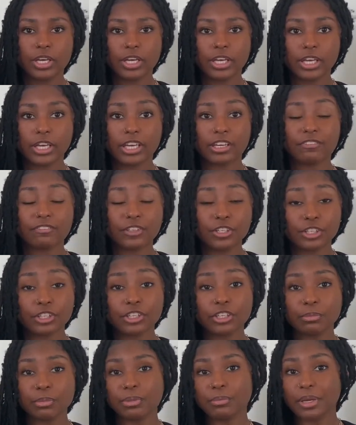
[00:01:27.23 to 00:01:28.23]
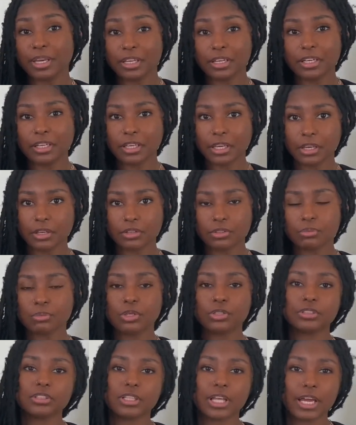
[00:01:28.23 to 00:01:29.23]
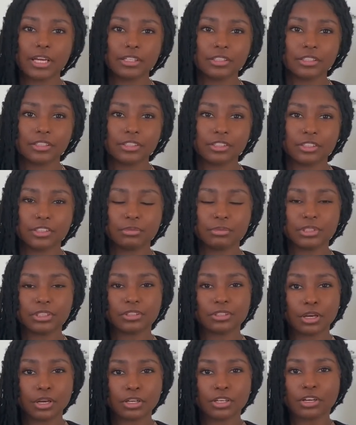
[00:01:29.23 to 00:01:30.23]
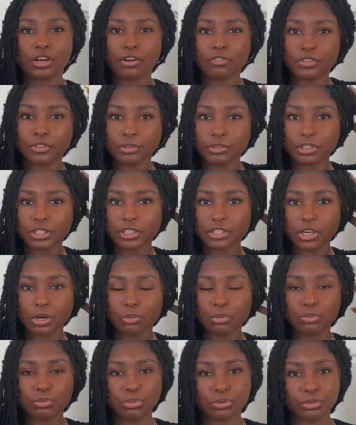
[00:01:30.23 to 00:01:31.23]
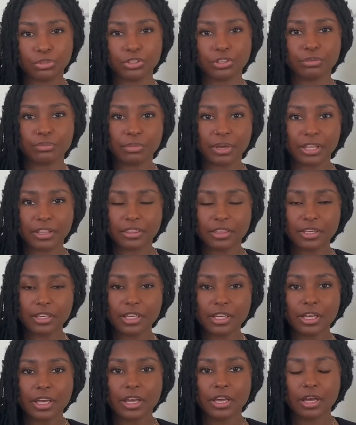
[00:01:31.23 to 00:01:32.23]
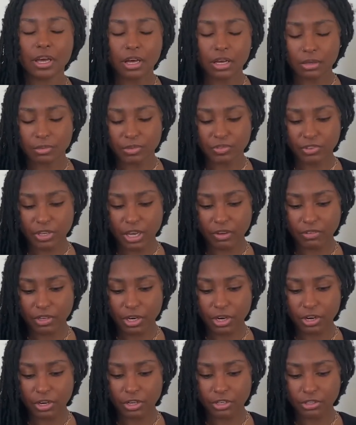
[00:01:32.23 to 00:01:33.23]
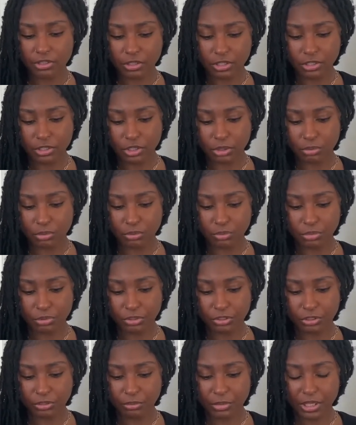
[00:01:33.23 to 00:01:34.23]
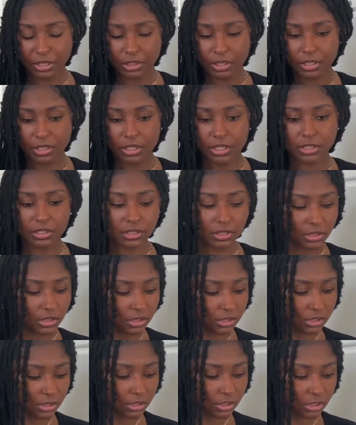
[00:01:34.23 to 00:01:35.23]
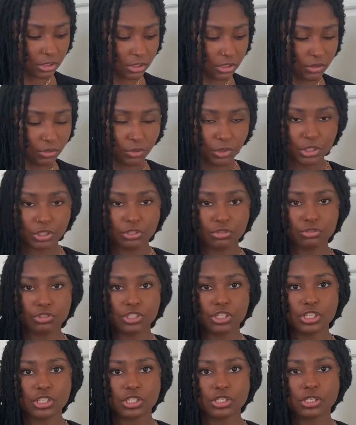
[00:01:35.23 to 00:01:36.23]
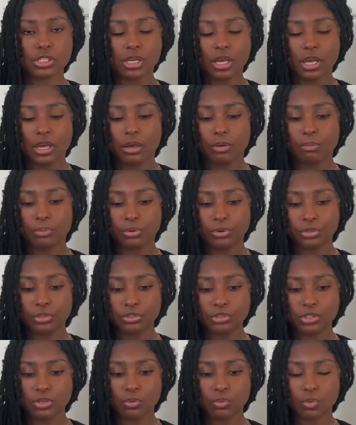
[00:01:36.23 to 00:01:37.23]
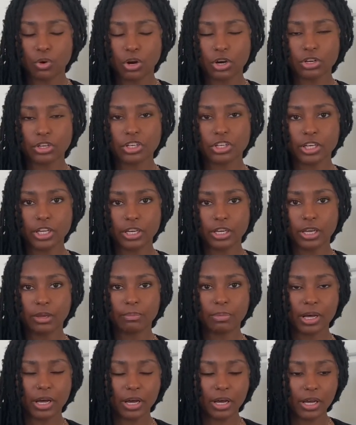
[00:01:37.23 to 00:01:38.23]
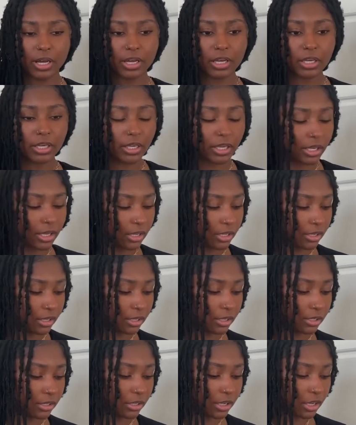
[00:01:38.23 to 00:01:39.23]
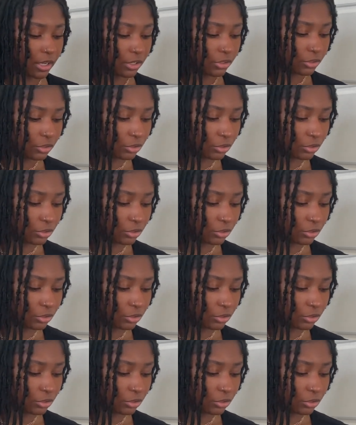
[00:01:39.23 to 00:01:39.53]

if you're gonna be making a candle, most likely you're gonna be starting off doing the double boiler method. If you haven't heard of the double boiler method, it's essentially when you just boil some water in a pot and you